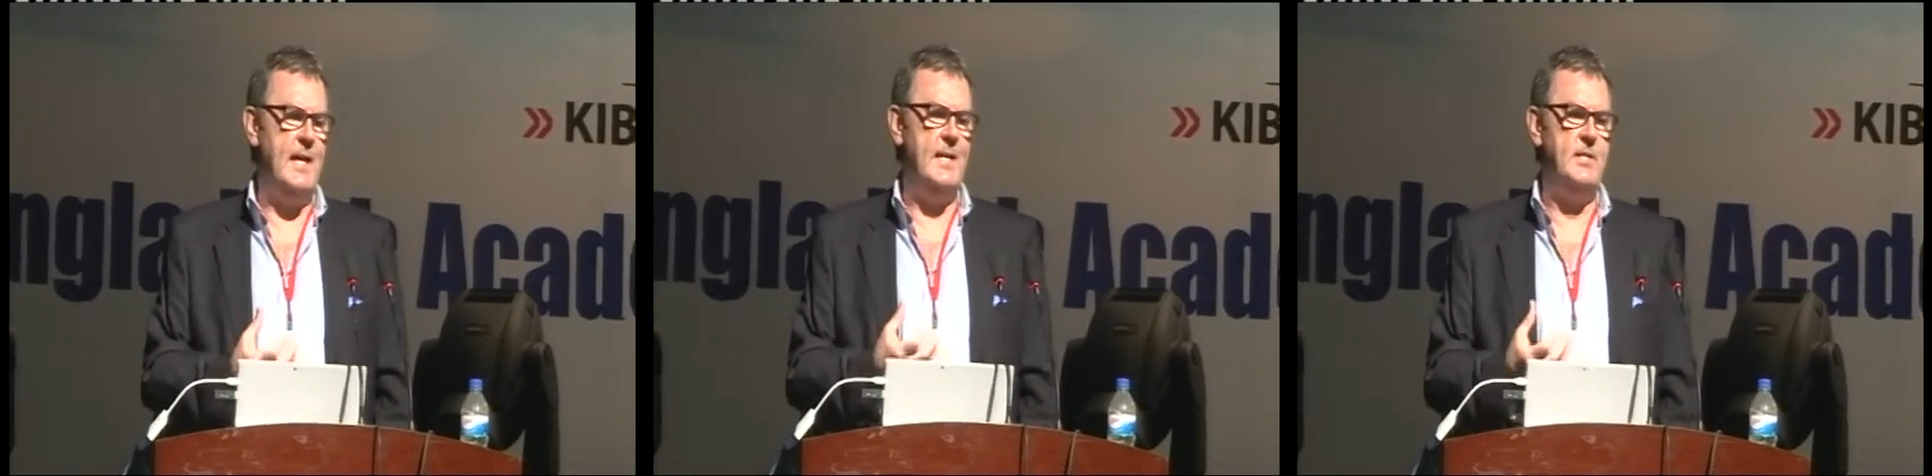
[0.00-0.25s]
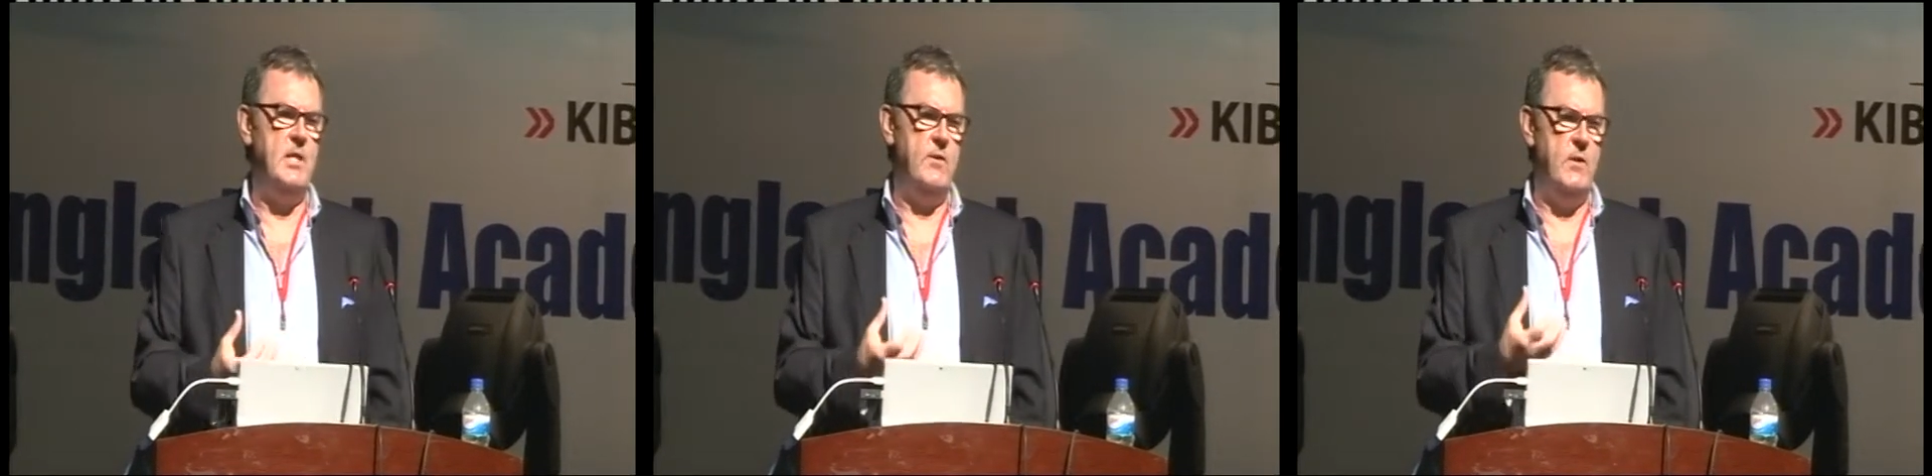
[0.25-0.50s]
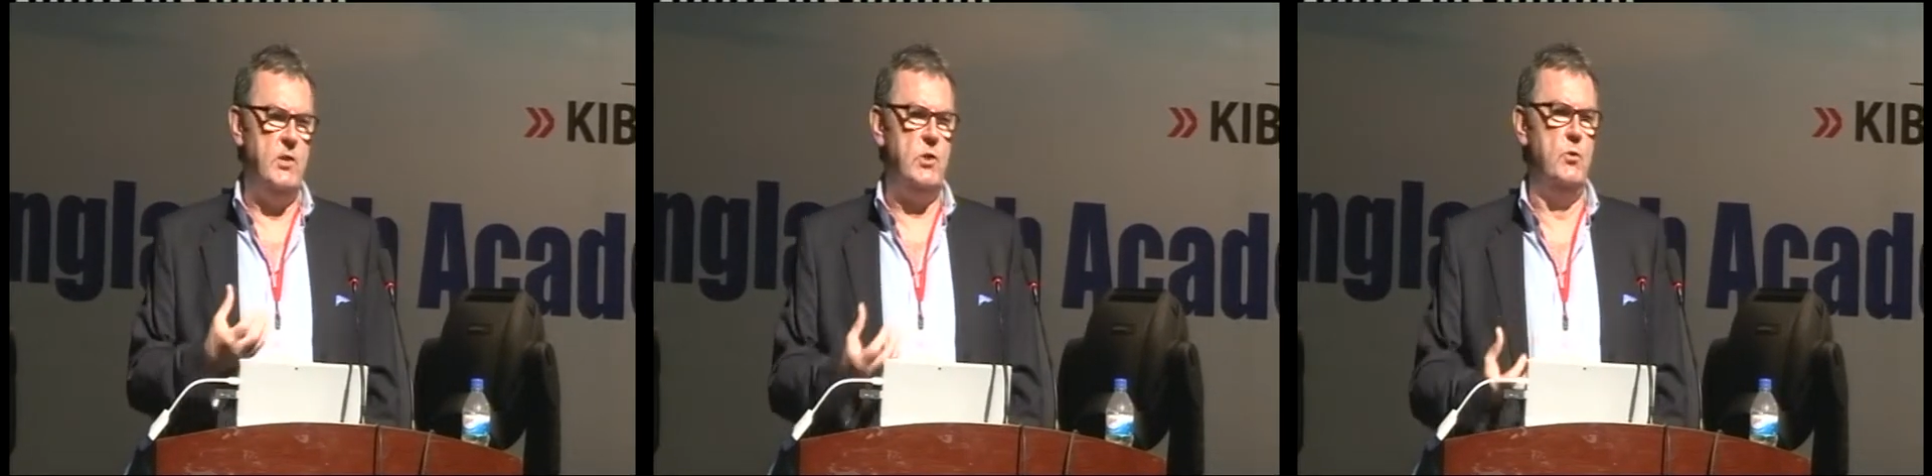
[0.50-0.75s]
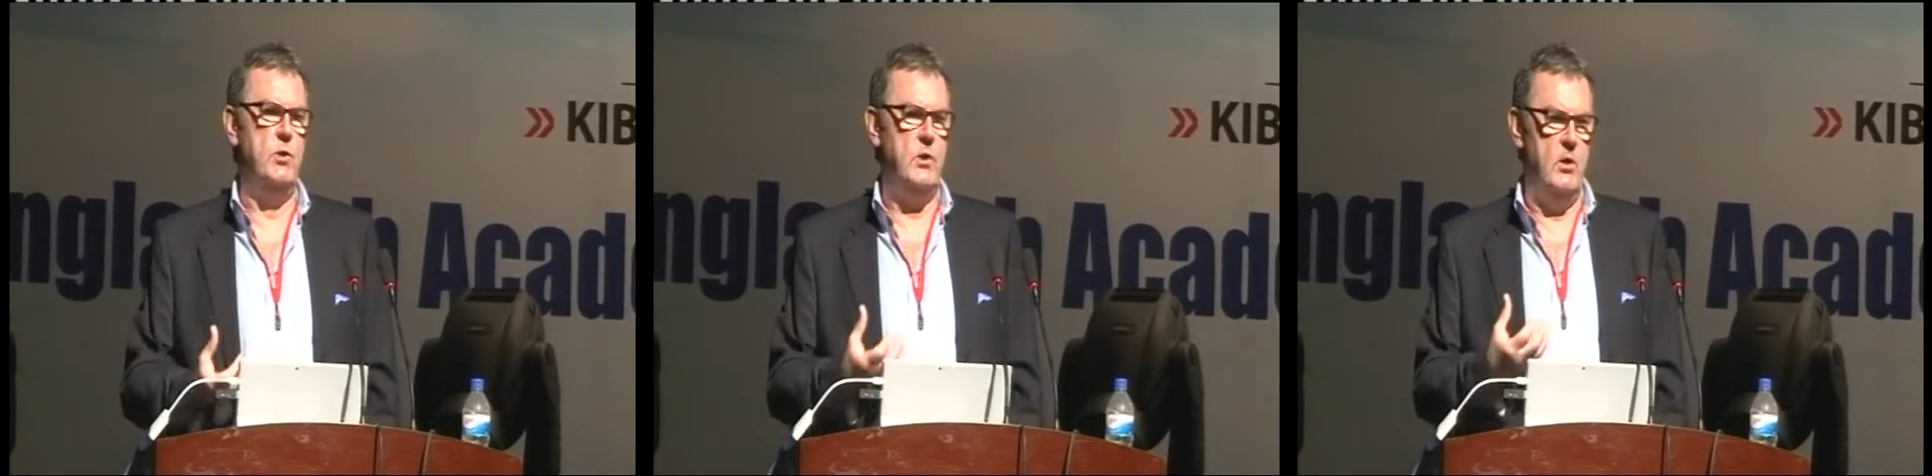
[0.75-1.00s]
anterior
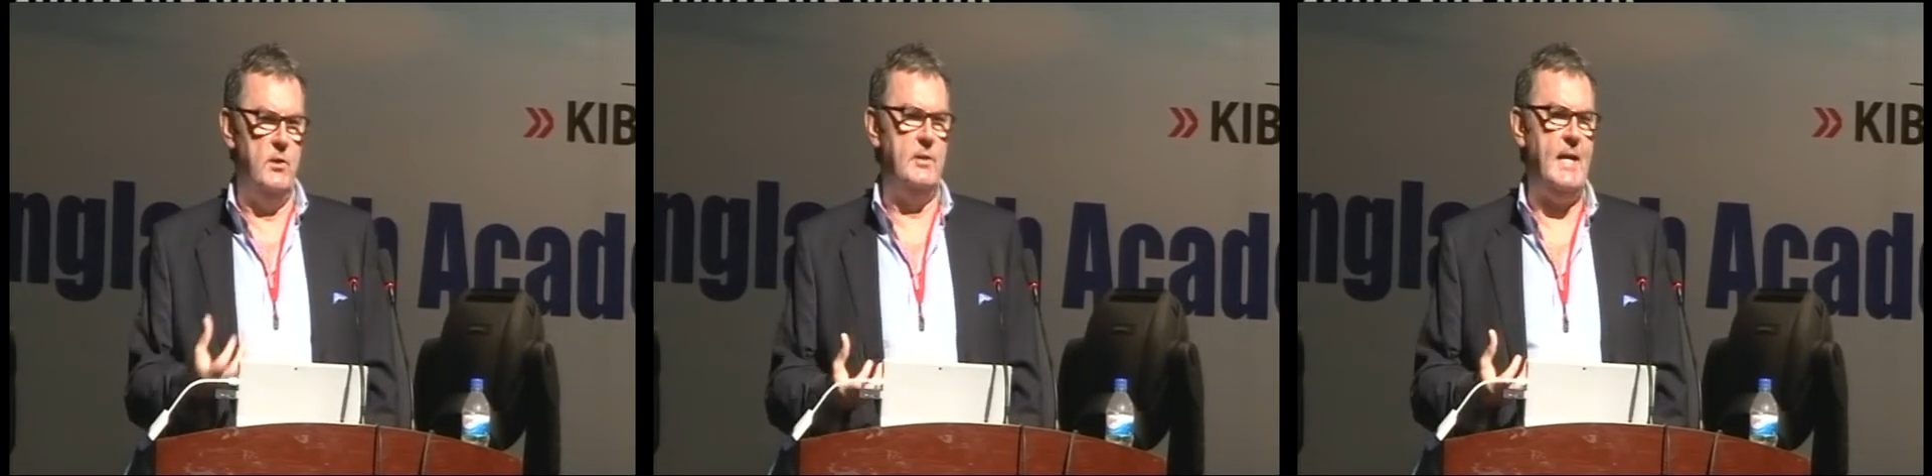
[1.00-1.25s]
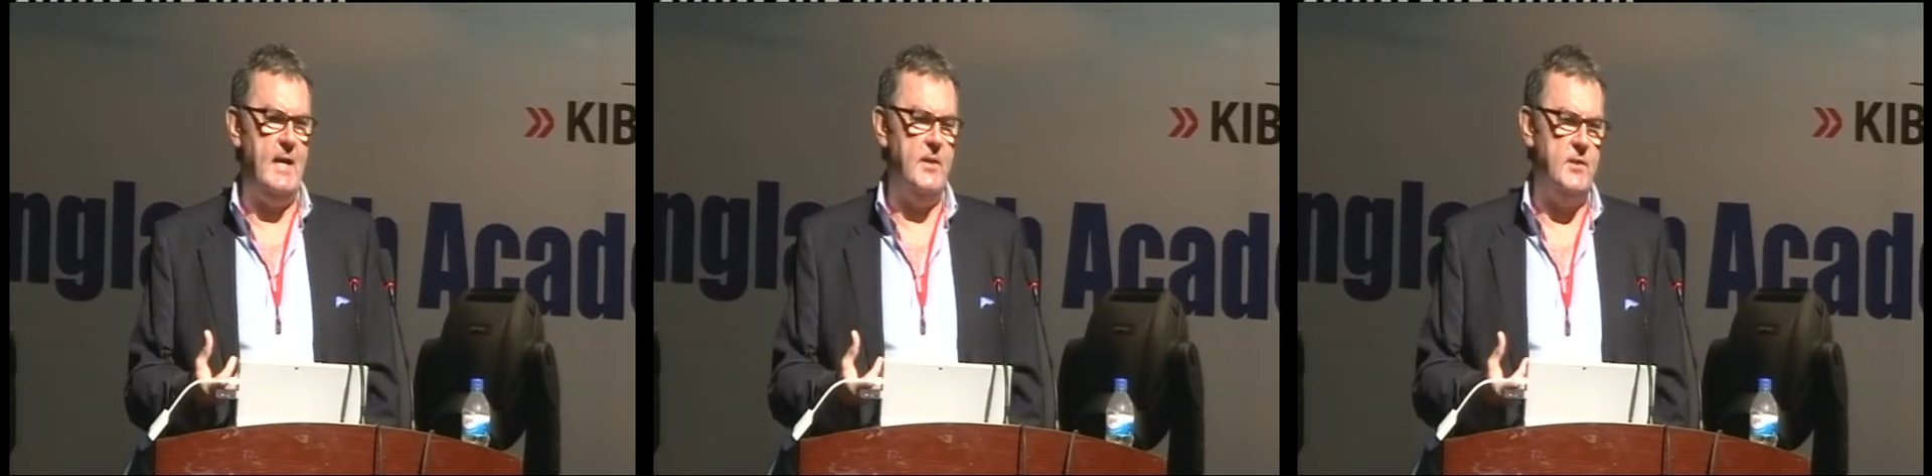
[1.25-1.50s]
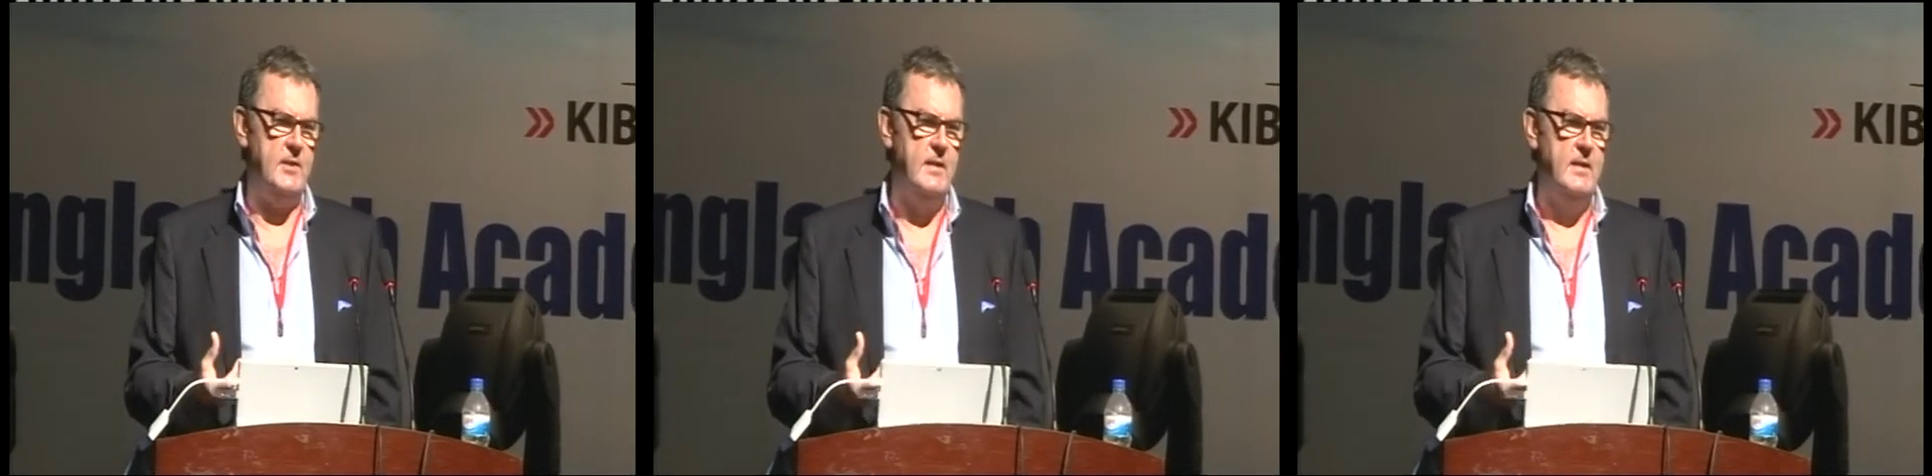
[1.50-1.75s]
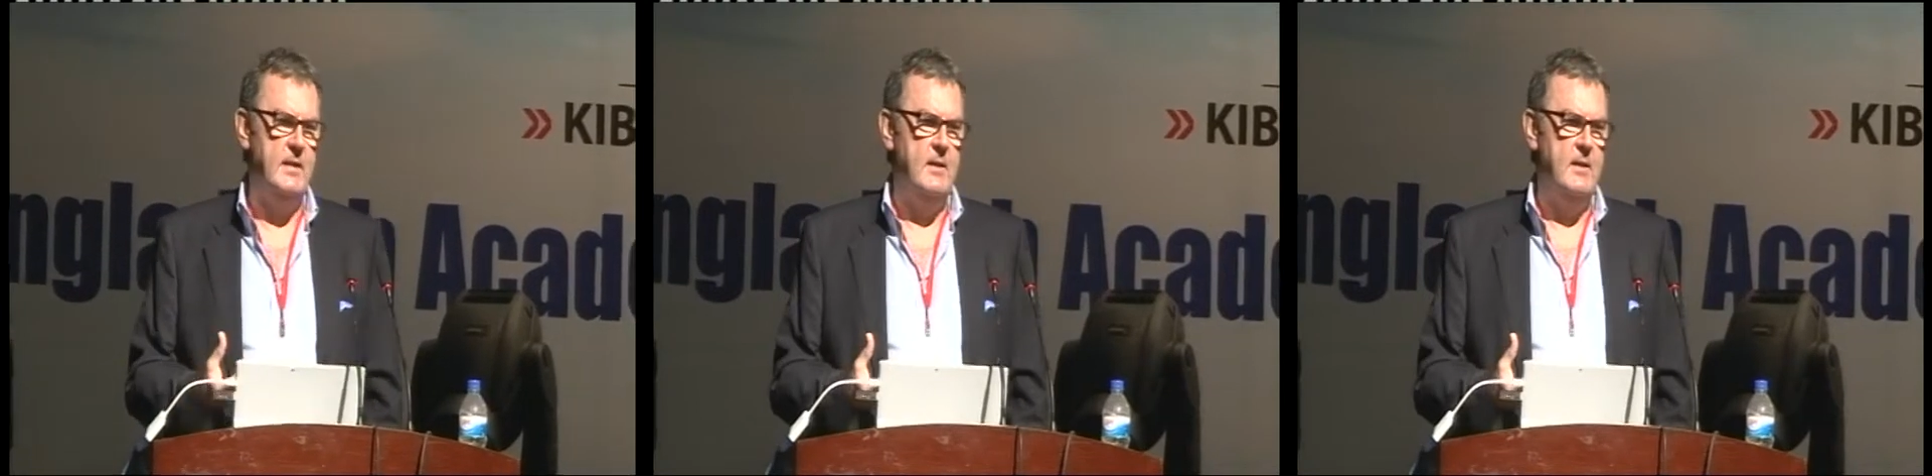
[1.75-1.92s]
tooth contacts.